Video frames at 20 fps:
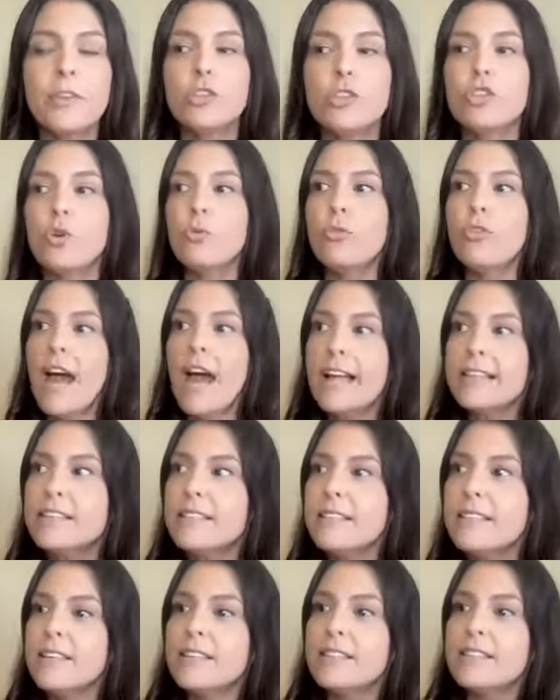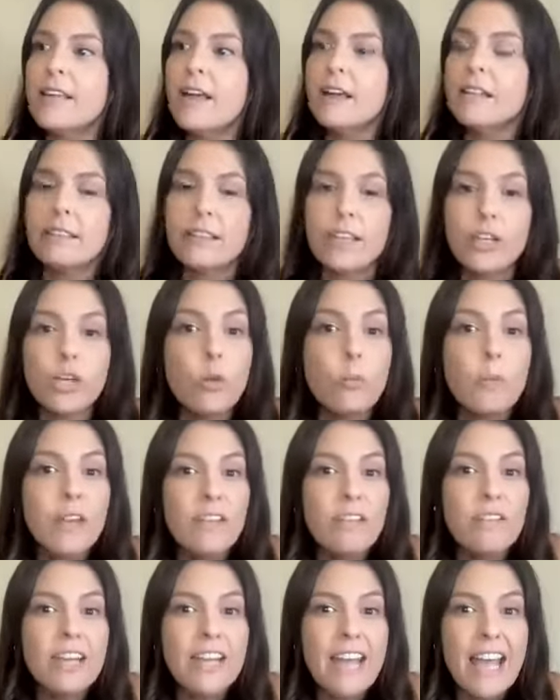So that's this little bit
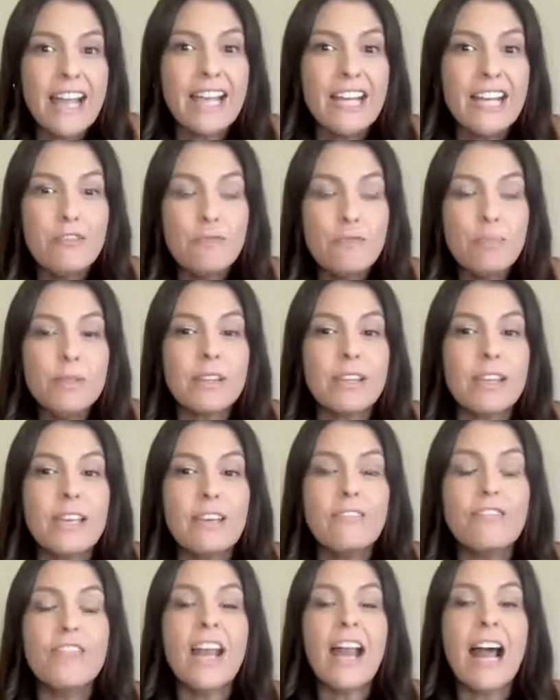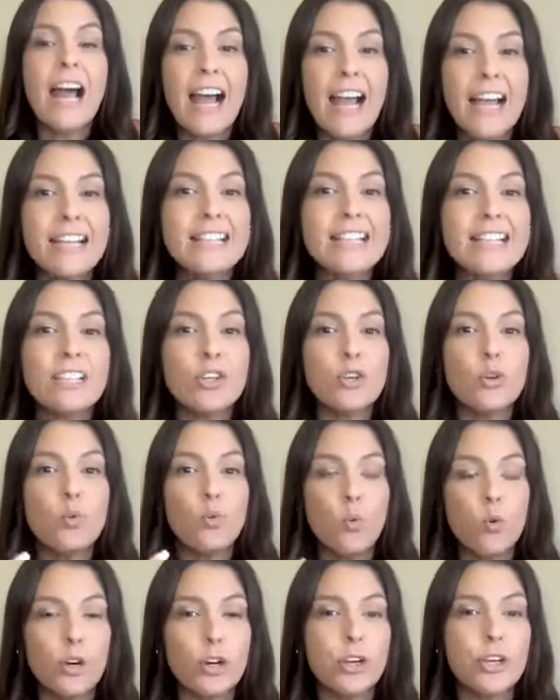of a negative belief that I still
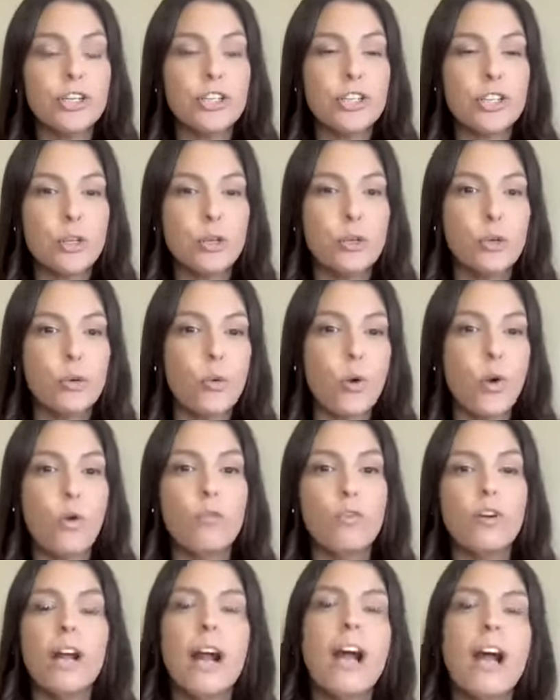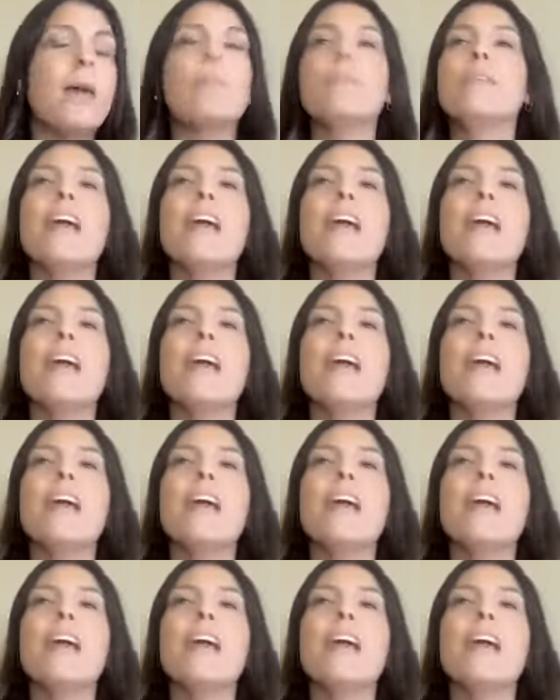work to overcome.